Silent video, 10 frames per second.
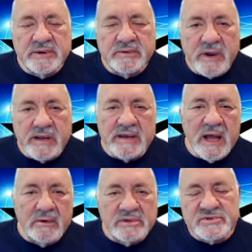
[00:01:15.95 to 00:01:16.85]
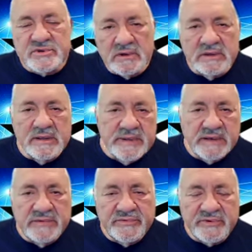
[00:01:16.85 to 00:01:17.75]
But right now it's sort of
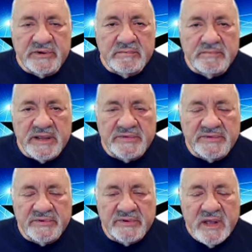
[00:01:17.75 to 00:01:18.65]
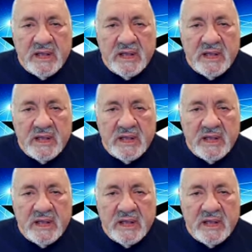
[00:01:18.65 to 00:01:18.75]
limited in certain places.